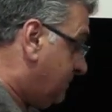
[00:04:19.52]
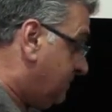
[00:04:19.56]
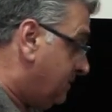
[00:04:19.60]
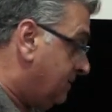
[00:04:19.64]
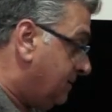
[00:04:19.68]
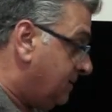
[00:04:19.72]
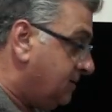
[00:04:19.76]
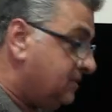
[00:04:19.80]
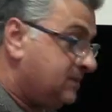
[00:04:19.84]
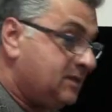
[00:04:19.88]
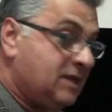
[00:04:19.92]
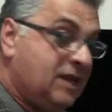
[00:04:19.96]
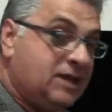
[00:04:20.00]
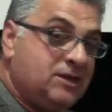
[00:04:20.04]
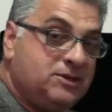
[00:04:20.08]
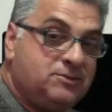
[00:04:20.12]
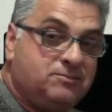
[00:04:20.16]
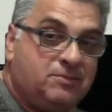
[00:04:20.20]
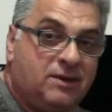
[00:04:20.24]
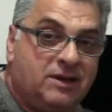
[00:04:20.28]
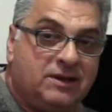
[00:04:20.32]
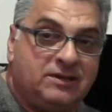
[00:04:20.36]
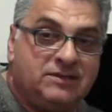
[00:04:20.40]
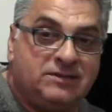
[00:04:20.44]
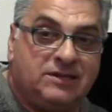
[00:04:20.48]
the
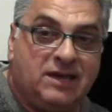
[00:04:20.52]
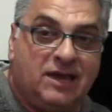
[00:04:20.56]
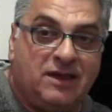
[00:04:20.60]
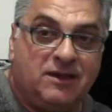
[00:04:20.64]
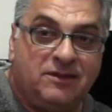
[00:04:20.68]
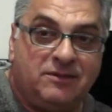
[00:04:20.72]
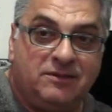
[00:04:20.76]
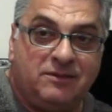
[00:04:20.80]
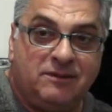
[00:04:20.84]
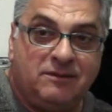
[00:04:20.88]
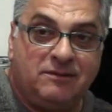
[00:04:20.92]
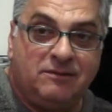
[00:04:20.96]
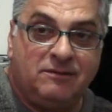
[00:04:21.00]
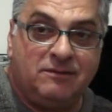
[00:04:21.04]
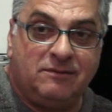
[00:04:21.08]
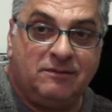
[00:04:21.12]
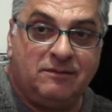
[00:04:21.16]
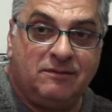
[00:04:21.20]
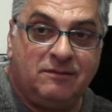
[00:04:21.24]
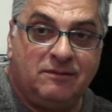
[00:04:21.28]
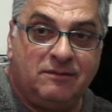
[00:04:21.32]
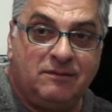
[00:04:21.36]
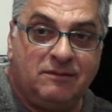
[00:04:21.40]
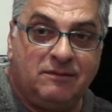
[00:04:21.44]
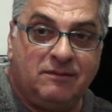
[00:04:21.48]
stage bug sound,
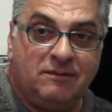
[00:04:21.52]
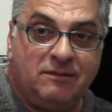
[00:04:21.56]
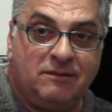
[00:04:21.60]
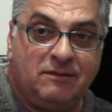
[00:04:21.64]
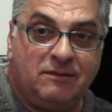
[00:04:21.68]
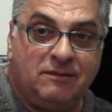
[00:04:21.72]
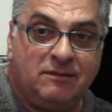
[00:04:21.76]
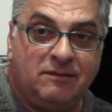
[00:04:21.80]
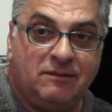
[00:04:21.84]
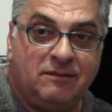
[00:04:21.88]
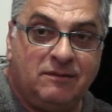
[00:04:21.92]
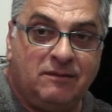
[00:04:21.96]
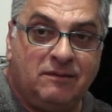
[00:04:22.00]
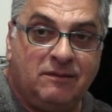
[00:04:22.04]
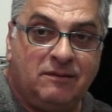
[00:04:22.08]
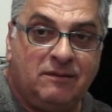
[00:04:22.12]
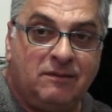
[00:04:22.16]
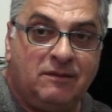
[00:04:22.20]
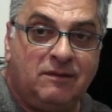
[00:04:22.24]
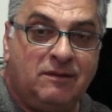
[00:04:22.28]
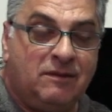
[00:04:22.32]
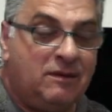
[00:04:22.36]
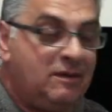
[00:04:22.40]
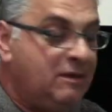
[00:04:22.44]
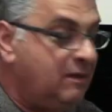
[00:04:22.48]

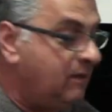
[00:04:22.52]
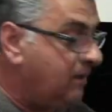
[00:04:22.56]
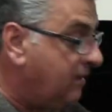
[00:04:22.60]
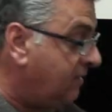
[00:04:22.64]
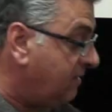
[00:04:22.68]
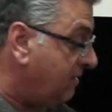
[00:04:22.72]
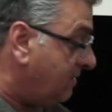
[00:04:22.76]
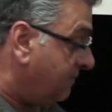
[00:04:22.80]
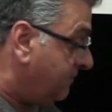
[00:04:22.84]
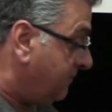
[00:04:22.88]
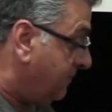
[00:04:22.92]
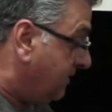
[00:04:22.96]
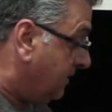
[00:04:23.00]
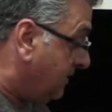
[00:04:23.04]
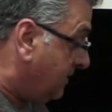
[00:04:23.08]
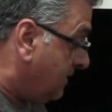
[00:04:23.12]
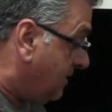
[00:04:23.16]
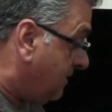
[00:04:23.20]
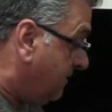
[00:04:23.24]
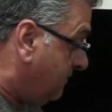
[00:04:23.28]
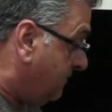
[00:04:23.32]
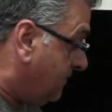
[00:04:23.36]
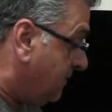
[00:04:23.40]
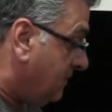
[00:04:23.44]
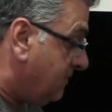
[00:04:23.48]
and I'll flick
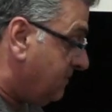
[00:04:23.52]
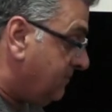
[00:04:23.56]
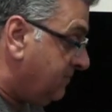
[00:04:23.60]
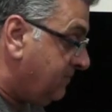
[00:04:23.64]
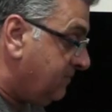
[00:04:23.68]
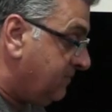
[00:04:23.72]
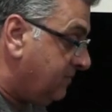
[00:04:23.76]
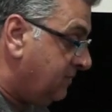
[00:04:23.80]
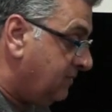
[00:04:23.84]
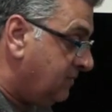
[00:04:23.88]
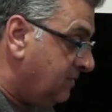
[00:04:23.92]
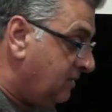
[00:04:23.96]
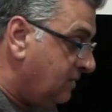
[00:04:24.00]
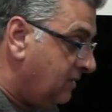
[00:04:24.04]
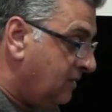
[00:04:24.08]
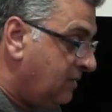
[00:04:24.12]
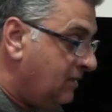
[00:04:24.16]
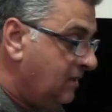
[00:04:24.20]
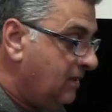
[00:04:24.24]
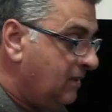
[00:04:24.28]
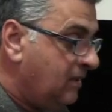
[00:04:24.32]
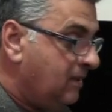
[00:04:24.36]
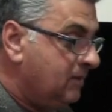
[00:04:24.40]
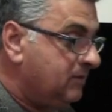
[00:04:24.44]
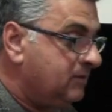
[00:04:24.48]
over
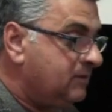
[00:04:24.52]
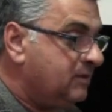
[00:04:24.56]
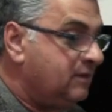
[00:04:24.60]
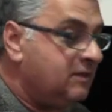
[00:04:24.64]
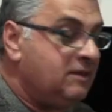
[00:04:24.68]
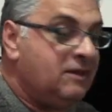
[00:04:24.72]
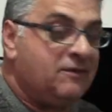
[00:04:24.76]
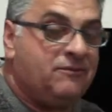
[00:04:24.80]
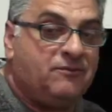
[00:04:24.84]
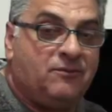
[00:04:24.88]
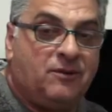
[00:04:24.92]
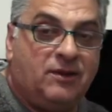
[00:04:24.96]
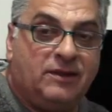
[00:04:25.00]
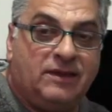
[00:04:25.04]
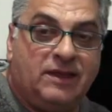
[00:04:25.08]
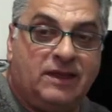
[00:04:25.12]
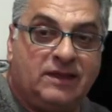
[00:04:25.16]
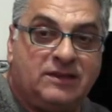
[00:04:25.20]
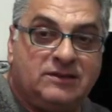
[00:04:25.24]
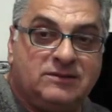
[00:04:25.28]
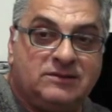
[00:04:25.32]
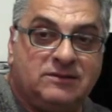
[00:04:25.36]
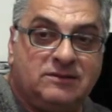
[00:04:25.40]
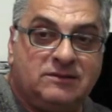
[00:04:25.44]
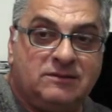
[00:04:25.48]
to the
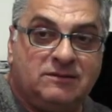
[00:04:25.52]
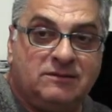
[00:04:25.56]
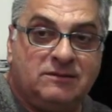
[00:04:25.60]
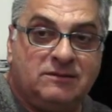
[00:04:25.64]
F-1X.